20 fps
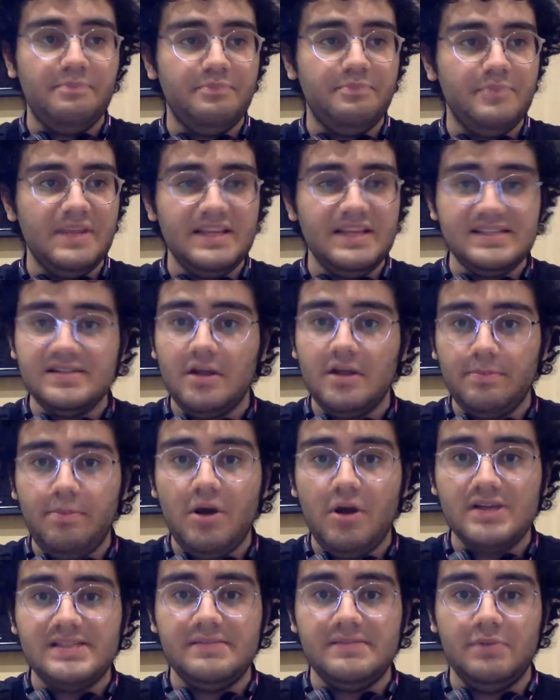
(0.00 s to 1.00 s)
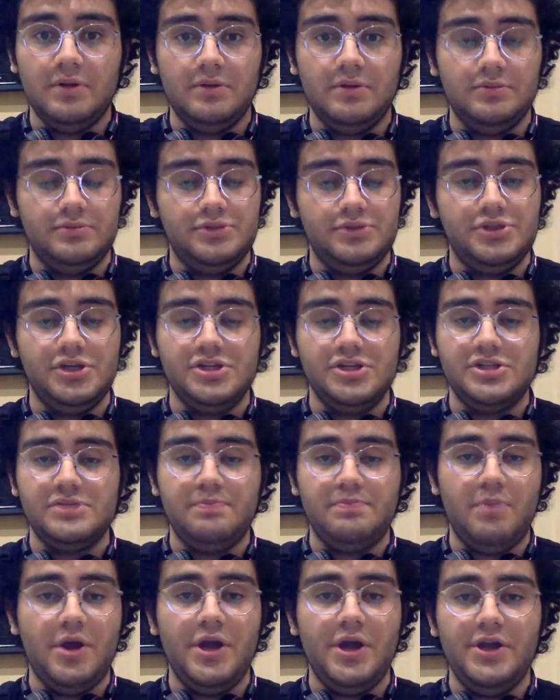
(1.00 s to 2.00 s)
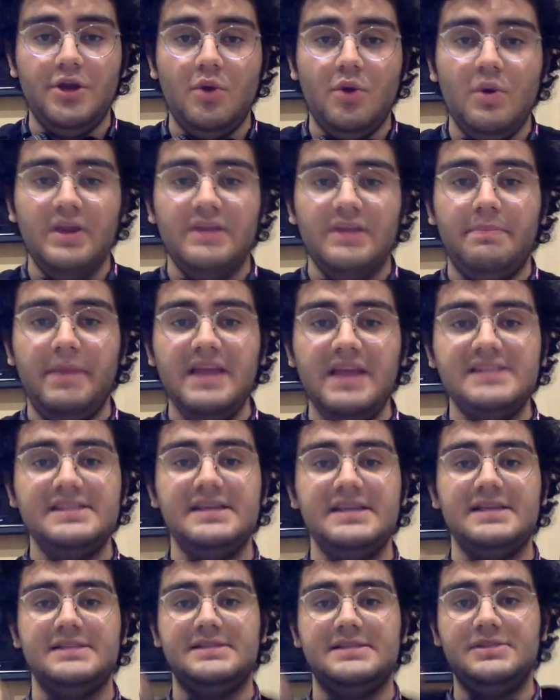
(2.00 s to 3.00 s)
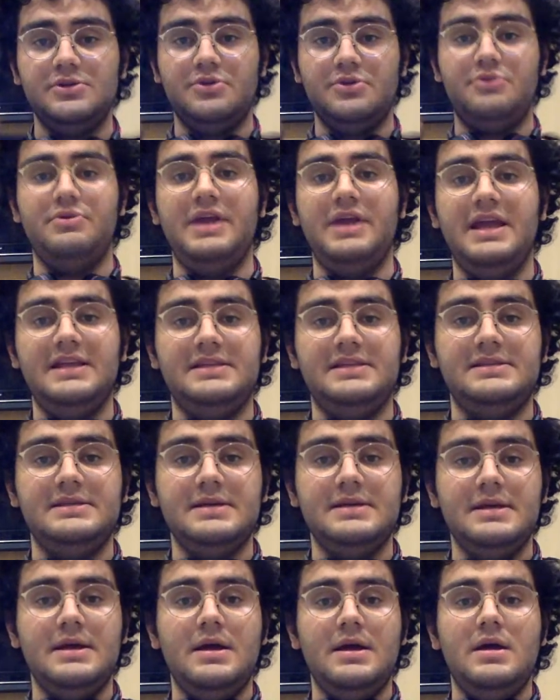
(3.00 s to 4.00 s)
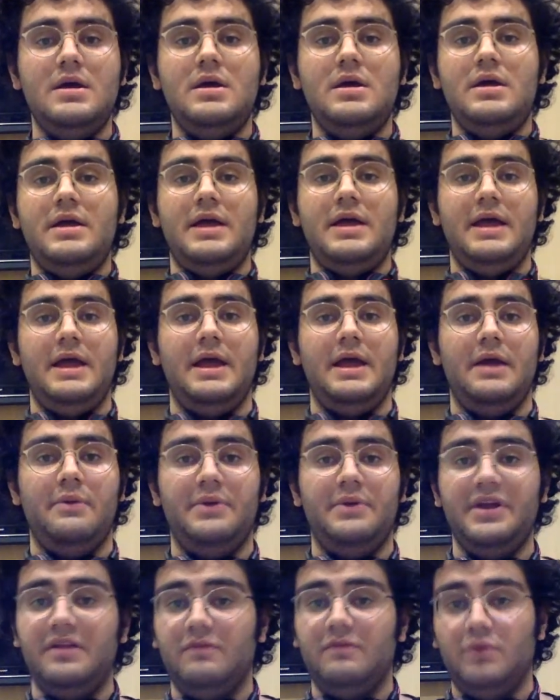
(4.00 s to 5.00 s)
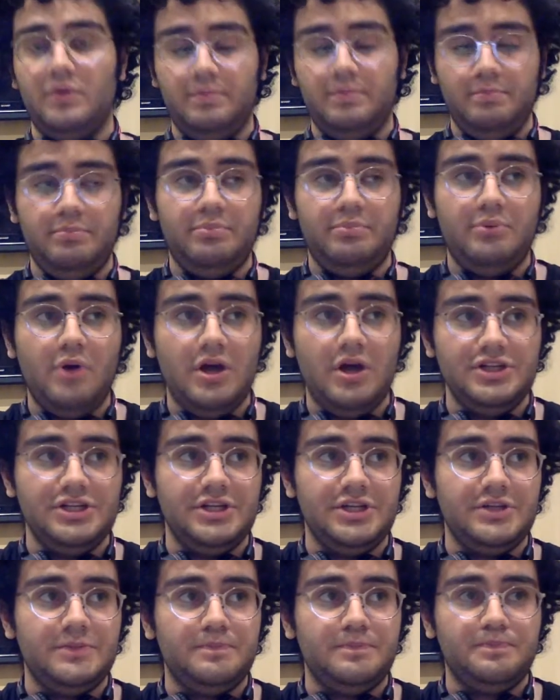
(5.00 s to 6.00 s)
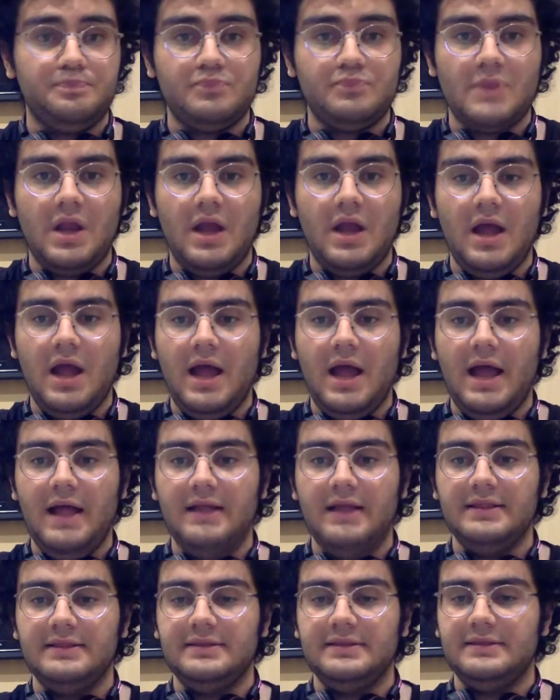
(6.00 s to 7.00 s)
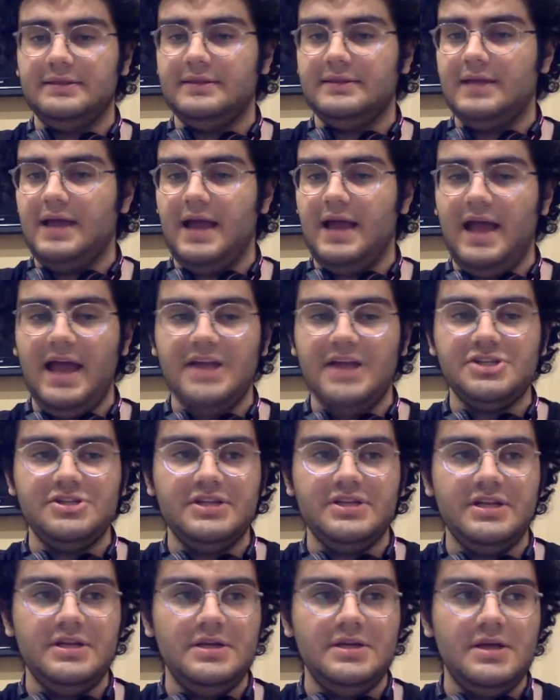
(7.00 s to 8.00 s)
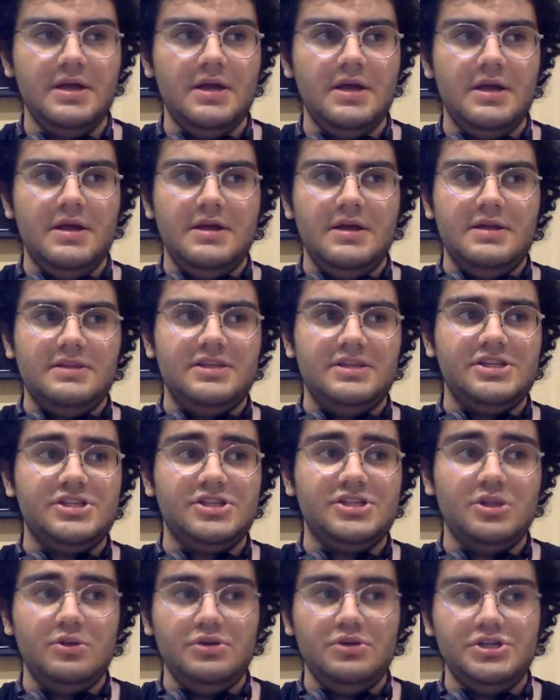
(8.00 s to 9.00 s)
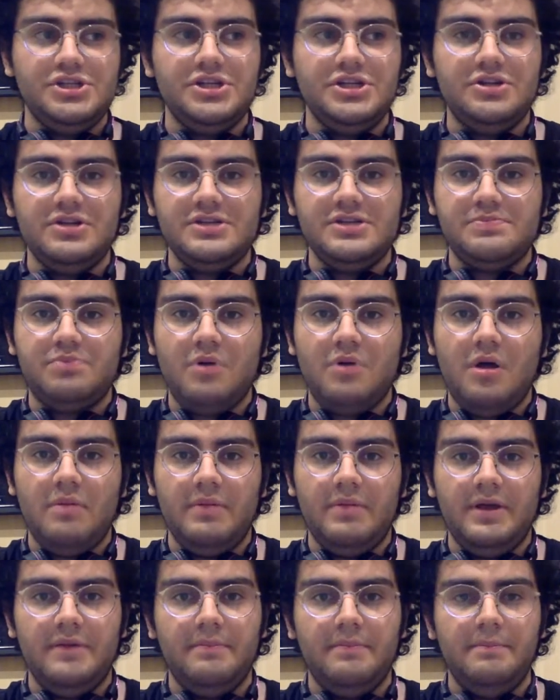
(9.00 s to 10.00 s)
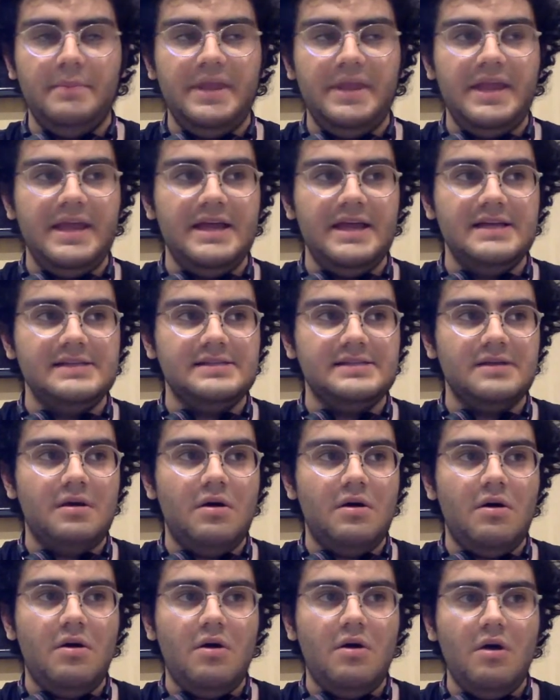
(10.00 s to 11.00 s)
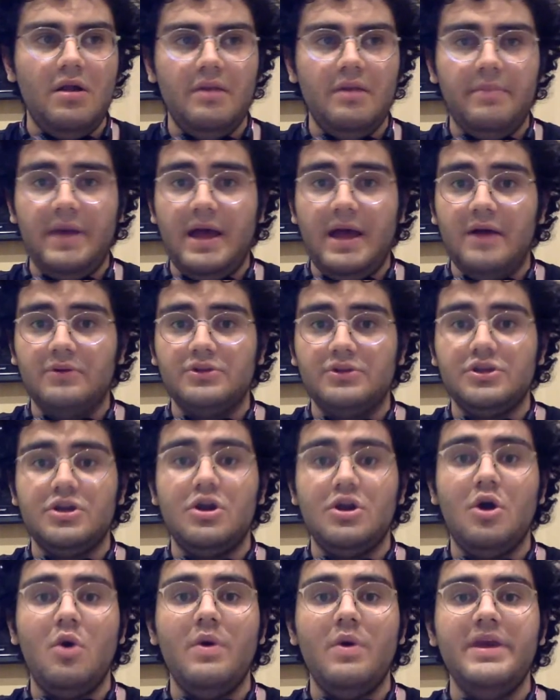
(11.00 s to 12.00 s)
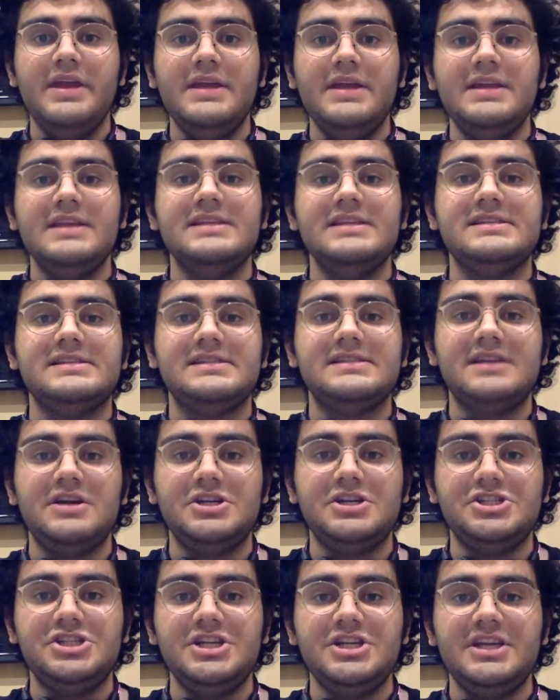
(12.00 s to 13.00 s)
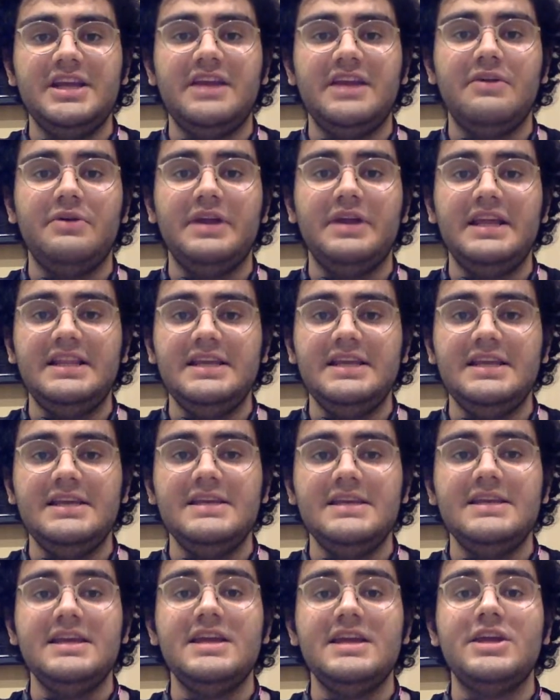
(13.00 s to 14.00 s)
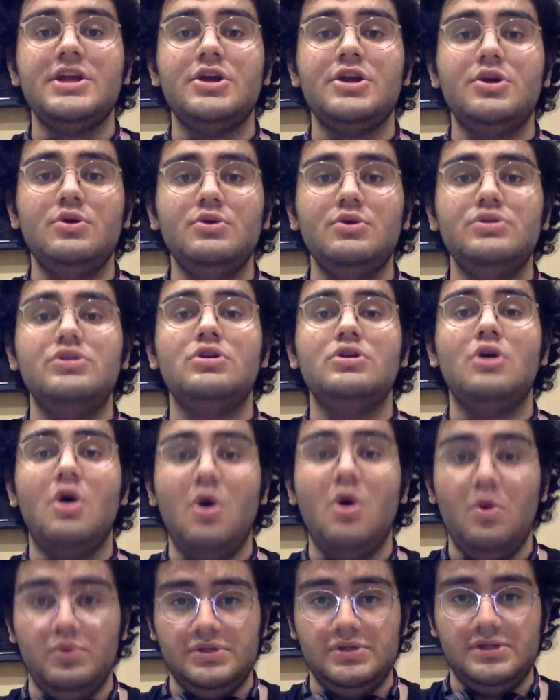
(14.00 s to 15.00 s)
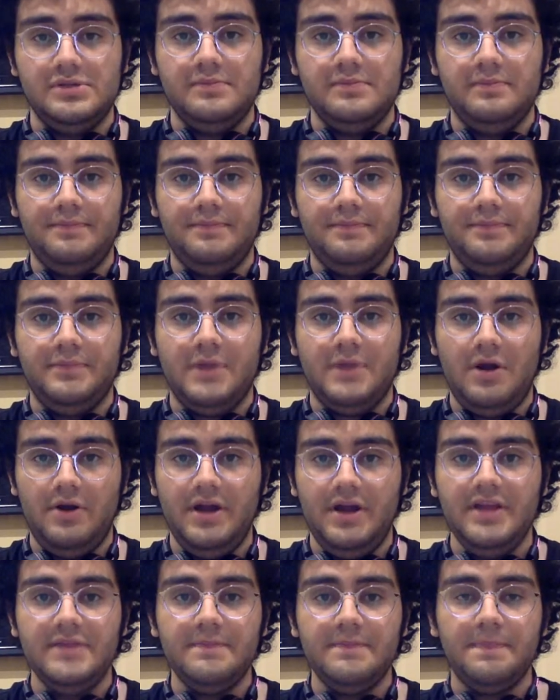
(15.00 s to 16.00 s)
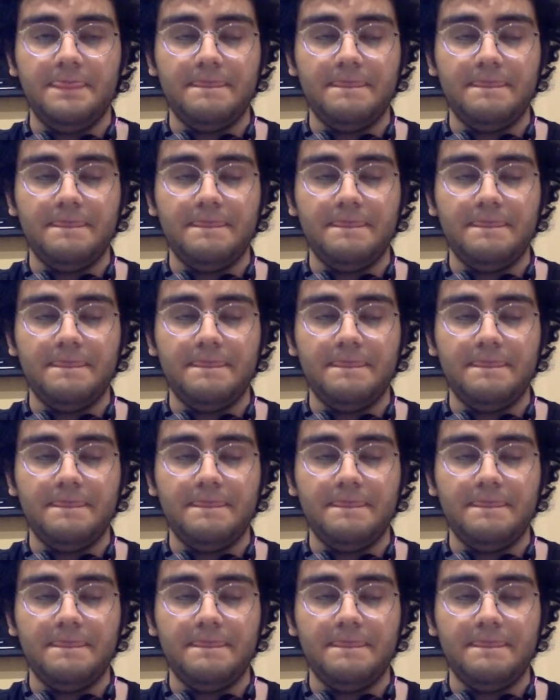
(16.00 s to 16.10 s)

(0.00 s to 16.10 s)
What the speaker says: it's not possible just by knowing the basics to create a real world project. And actually, the solution to this problem is all about going and searching and reading good codes. All right.